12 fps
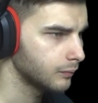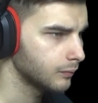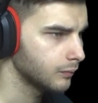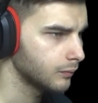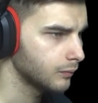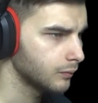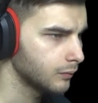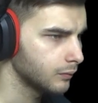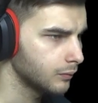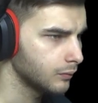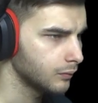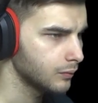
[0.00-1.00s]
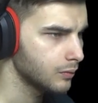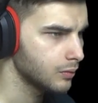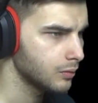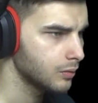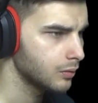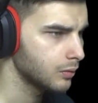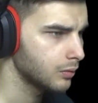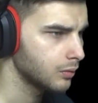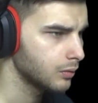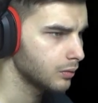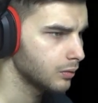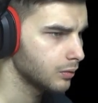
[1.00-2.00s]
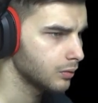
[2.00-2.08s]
(no one is talking)